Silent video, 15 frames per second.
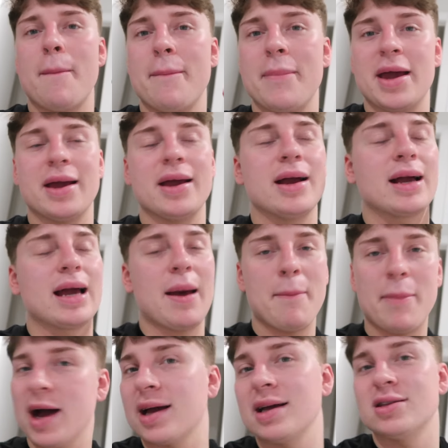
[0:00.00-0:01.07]
me getting
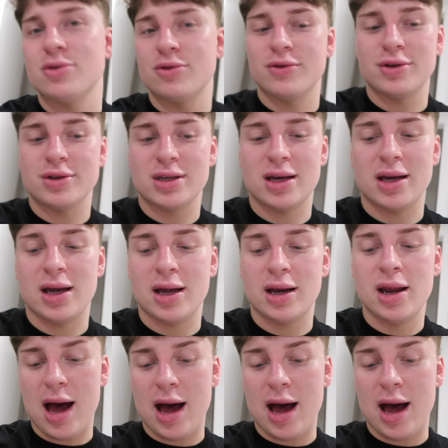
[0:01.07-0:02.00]
back into a routine.